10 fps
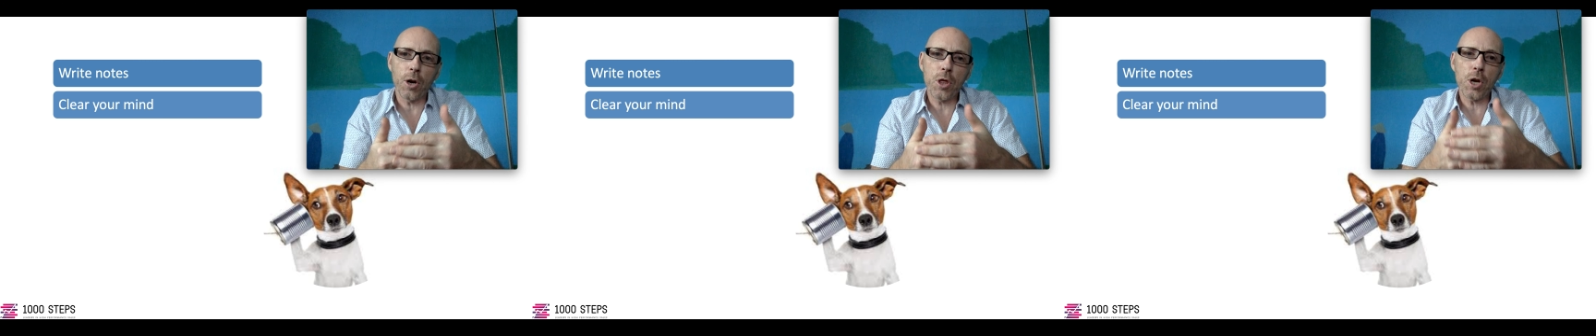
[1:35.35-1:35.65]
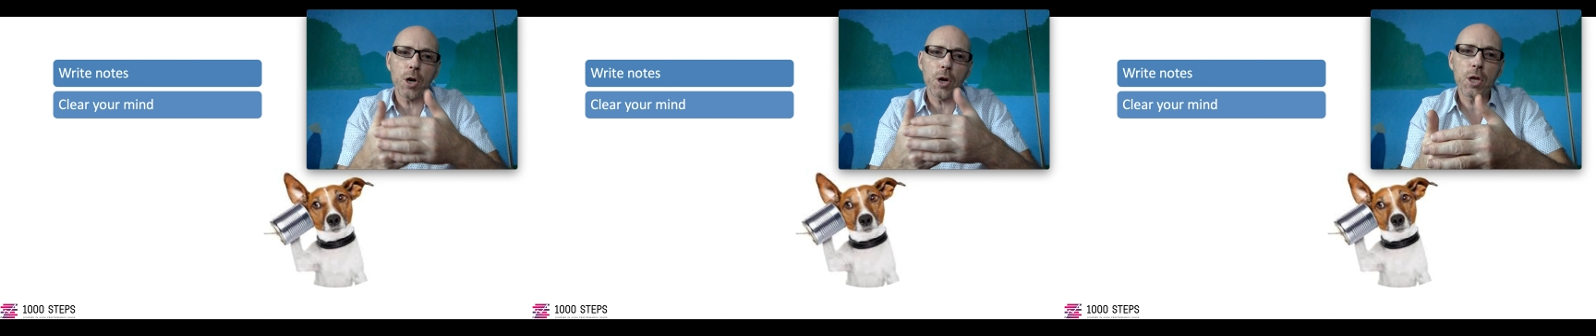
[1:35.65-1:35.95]

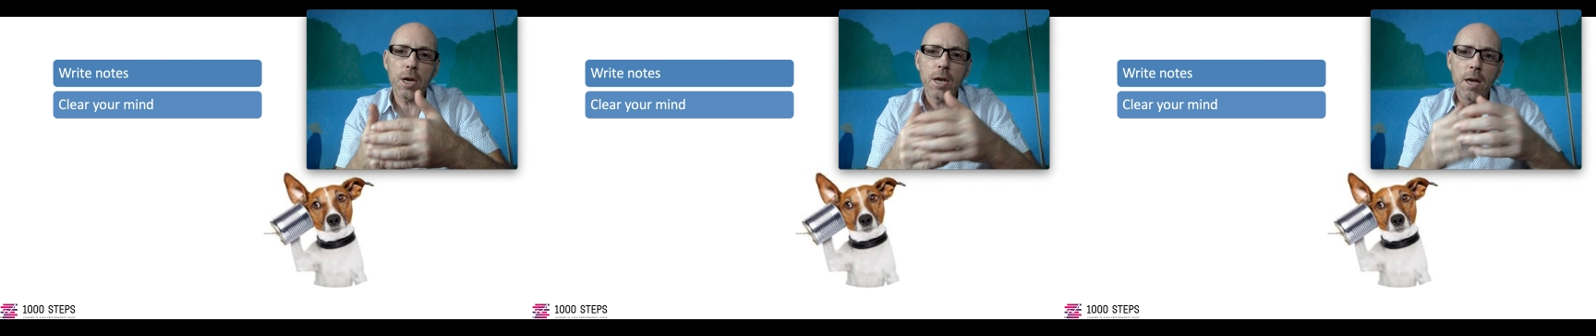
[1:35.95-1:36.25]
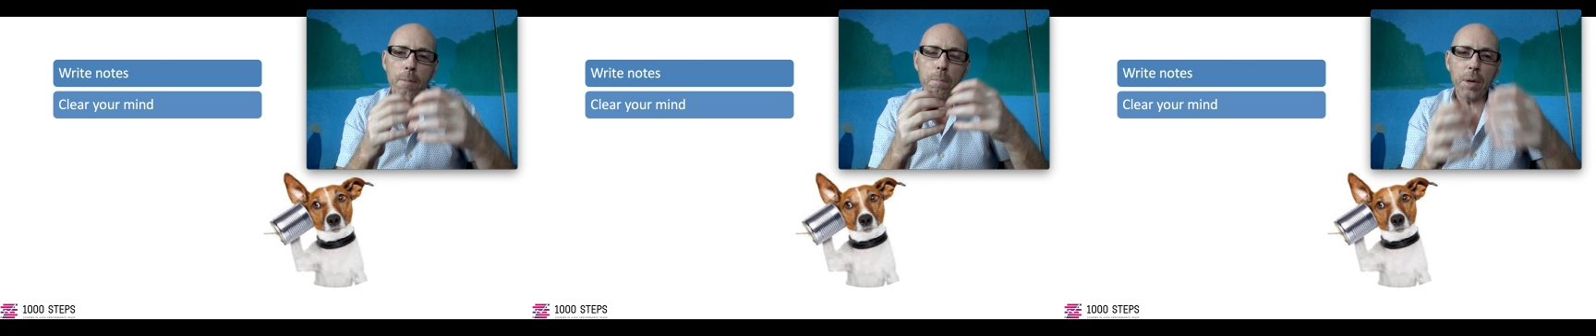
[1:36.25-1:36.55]
They're the
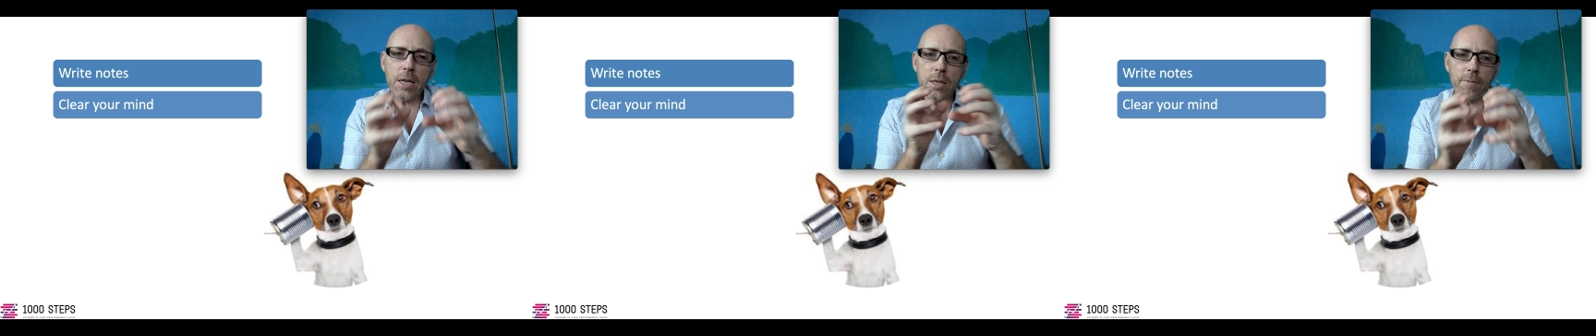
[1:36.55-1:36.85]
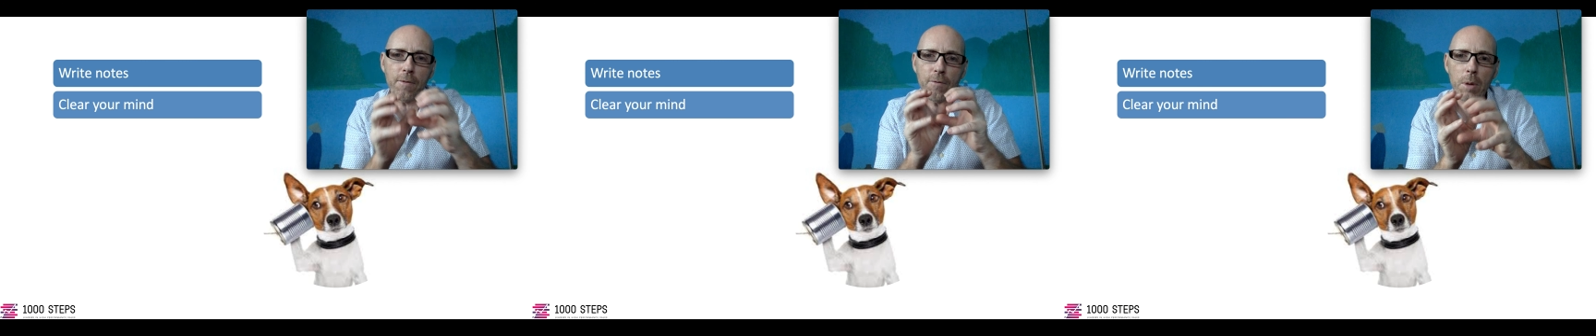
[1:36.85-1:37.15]
piece of
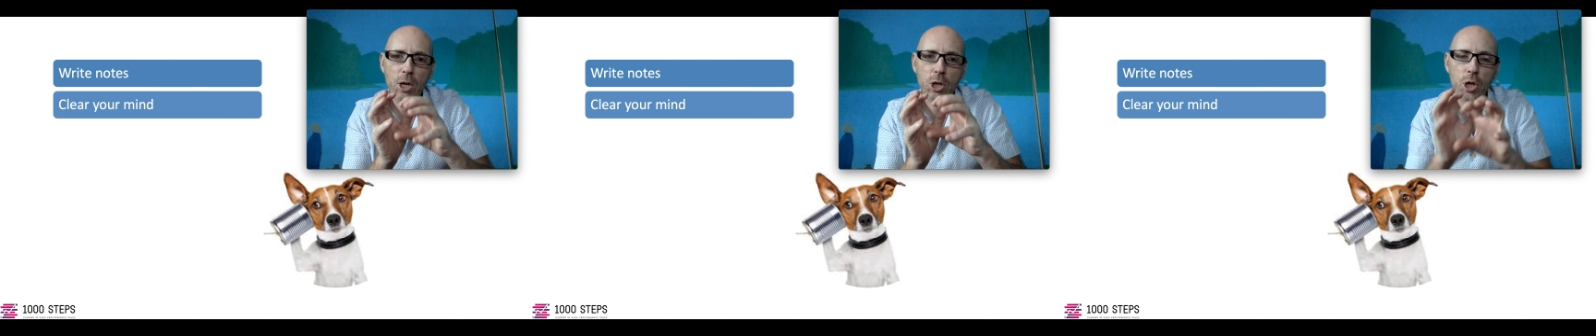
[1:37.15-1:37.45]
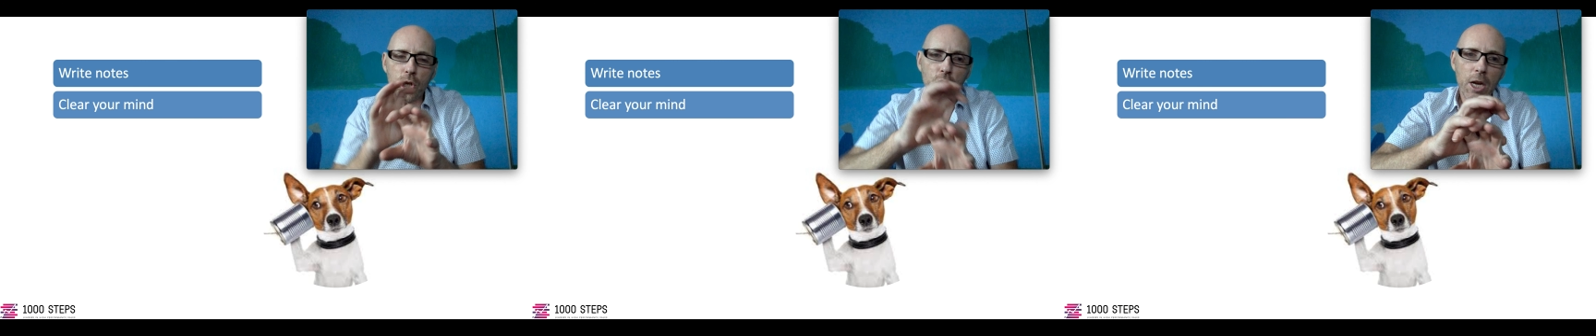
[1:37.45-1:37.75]
information
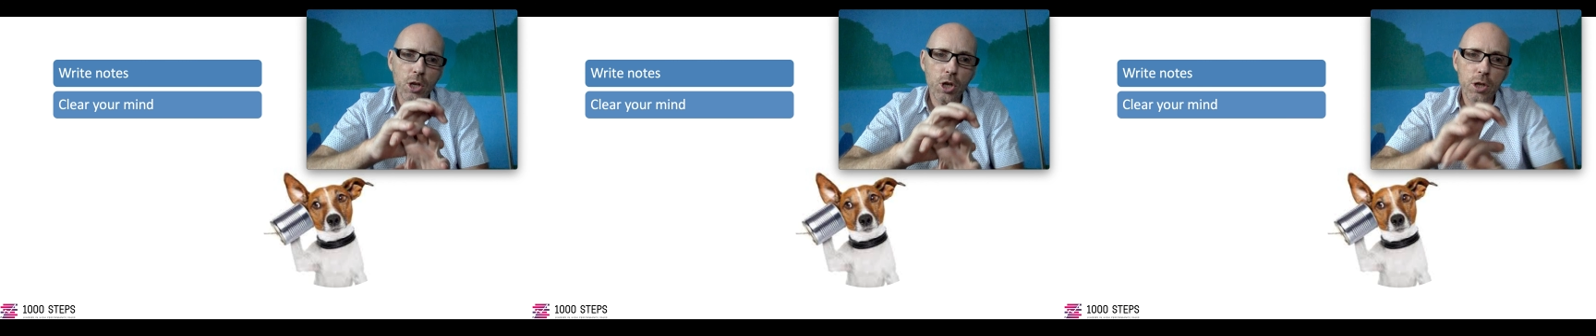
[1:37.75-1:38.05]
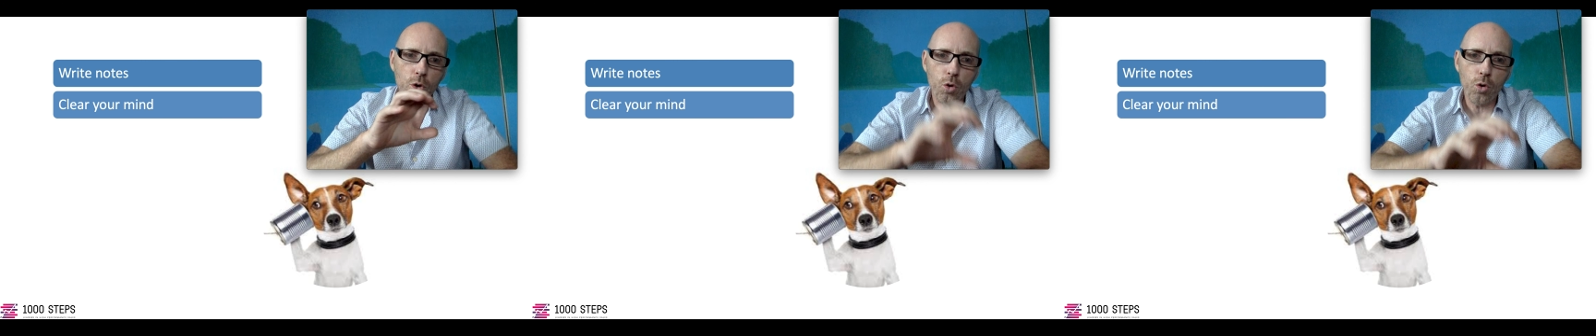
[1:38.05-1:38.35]
that changes
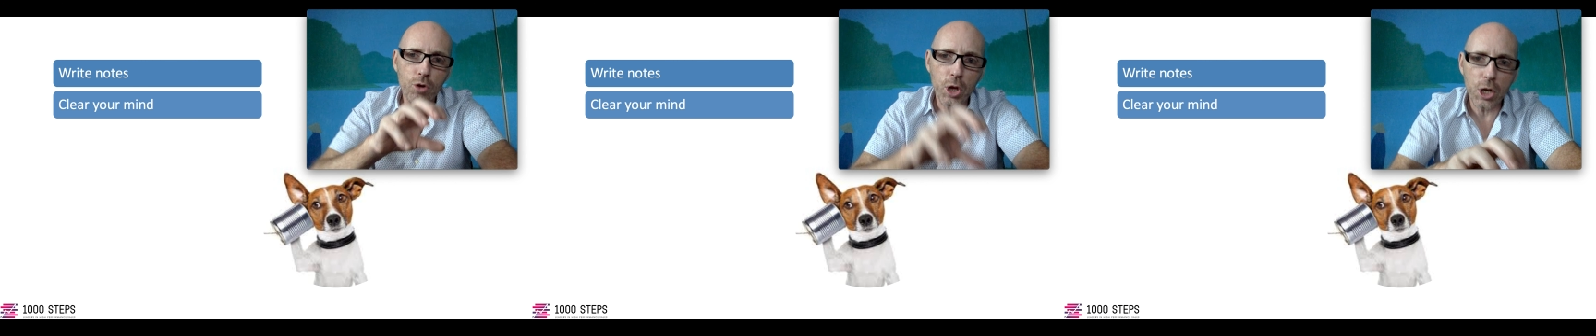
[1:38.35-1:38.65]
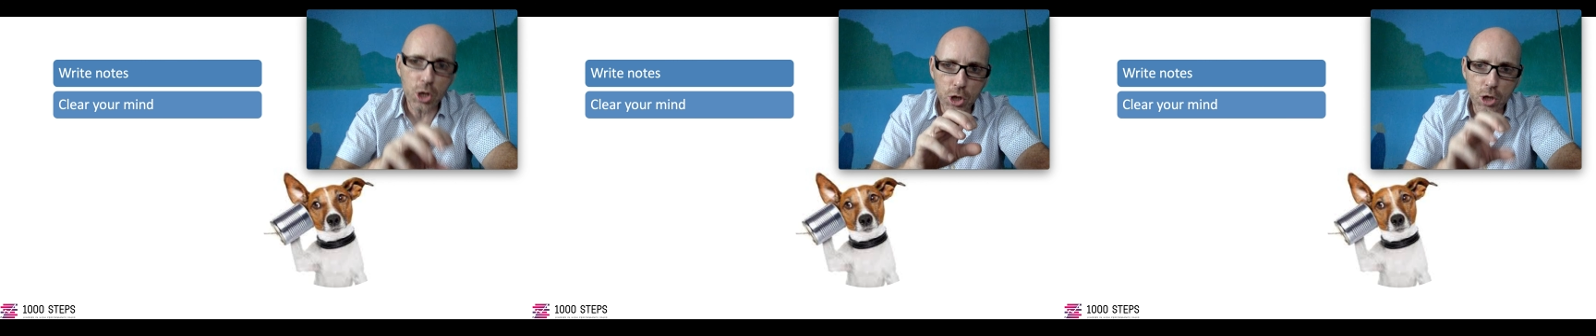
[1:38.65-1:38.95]
the whole
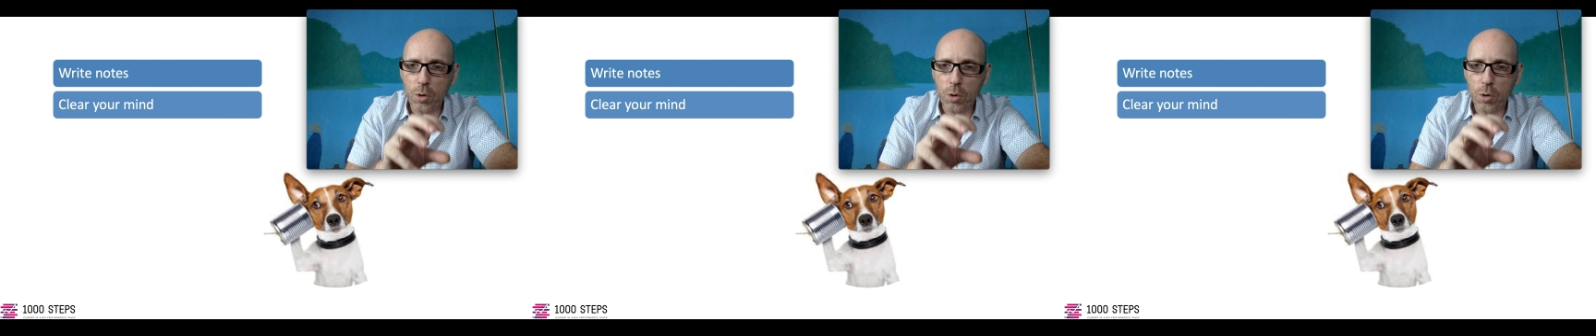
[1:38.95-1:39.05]
relationship